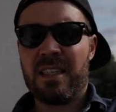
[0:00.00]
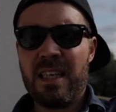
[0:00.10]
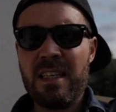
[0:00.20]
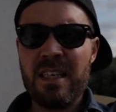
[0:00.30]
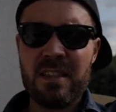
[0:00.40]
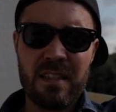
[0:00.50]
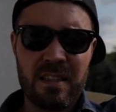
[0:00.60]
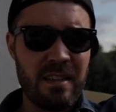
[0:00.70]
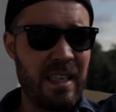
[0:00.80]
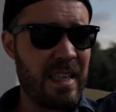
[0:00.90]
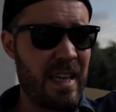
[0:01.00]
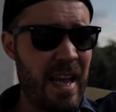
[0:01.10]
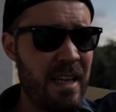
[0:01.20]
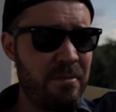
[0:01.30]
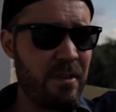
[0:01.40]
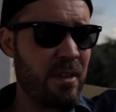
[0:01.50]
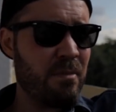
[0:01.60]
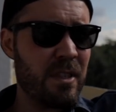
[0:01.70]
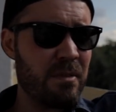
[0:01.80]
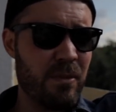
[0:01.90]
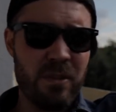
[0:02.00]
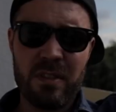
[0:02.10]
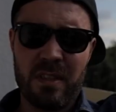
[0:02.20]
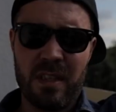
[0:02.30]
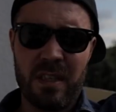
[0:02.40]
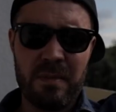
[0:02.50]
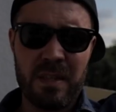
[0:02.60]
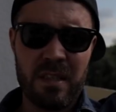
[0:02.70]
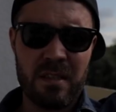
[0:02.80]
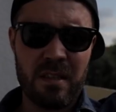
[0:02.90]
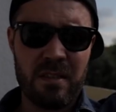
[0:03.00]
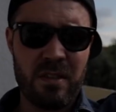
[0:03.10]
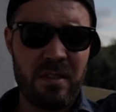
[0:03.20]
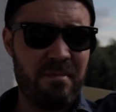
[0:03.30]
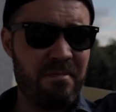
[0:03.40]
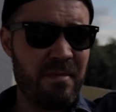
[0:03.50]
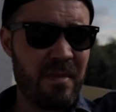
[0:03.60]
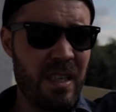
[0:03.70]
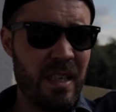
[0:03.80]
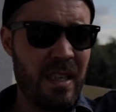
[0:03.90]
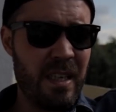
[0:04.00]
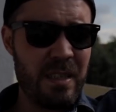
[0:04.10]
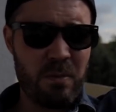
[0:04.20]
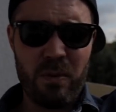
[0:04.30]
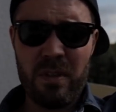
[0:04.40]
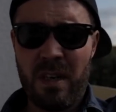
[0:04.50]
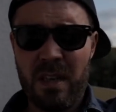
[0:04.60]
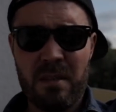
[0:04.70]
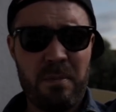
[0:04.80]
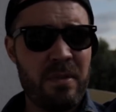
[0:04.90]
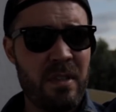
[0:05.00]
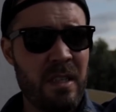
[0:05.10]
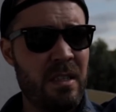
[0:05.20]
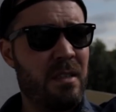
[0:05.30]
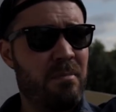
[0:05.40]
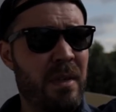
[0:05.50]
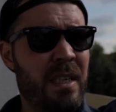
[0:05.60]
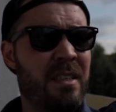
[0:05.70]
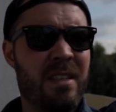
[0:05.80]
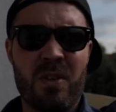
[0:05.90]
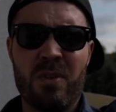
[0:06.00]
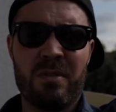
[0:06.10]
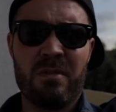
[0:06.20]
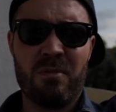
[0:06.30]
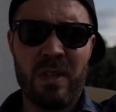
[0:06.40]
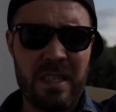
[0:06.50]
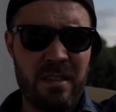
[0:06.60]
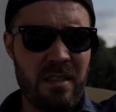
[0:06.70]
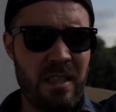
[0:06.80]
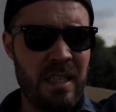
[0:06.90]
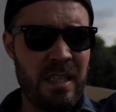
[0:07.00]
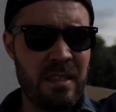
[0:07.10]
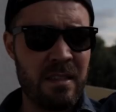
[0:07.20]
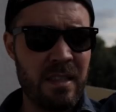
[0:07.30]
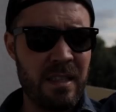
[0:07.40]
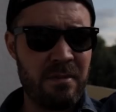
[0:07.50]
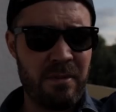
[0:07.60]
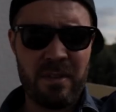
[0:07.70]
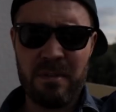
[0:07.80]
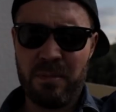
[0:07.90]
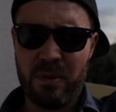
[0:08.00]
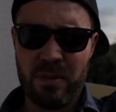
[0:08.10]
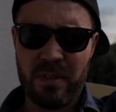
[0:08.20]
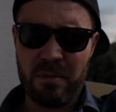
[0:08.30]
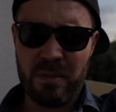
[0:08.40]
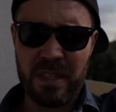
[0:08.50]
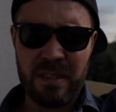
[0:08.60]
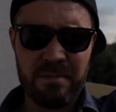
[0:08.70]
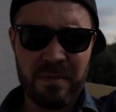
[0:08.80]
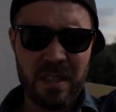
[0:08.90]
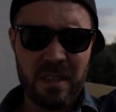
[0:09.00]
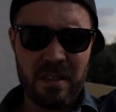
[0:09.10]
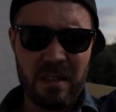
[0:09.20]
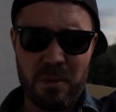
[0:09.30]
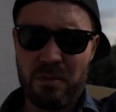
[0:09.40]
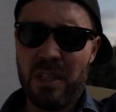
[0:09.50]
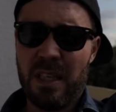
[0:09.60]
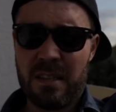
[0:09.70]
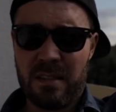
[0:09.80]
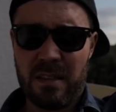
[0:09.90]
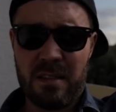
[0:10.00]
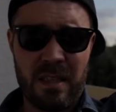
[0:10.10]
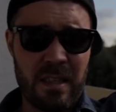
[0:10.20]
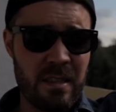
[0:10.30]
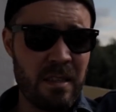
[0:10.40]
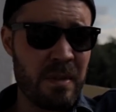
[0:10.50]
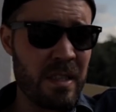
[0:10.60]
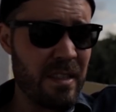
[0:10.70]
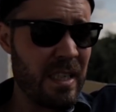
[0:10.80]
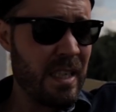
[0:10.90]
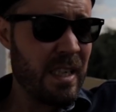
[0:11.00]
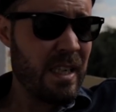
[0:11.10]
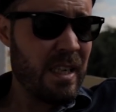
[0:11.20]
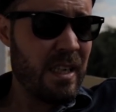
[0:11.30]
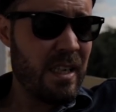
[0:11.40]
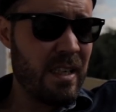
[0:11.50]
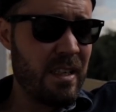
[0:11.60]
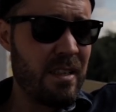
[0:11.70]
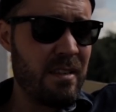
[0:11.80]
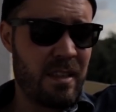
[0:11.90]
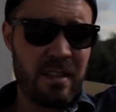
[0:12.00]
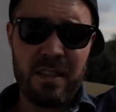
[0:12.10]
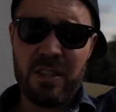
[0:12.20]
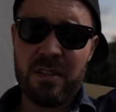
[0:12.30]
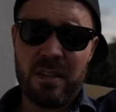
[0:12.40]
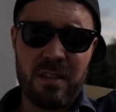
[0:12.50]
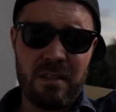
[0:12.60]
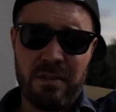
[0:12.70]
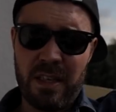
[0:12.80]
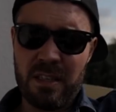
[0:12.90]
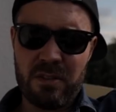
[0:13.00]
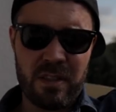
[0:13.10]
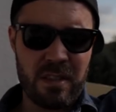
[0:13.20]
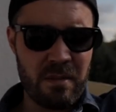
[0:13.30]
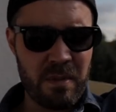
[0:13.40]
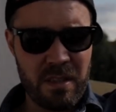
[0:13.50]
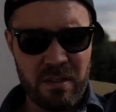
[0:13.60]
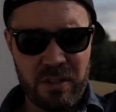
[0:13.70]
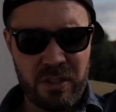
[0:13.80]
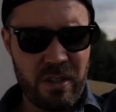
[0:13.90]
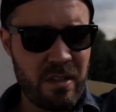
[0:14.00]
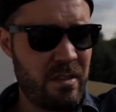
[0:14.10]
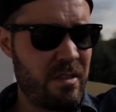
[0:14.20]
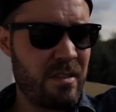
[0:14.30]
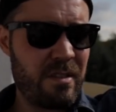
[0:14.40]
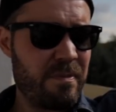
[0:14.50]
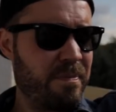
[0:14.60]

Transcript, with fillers: I can't actually like add very much more to that. I mean, it's it's just is 100% bang on right, and it's very important that we that we realize these things. I mean, the conditions in these factories. I mean, they're just.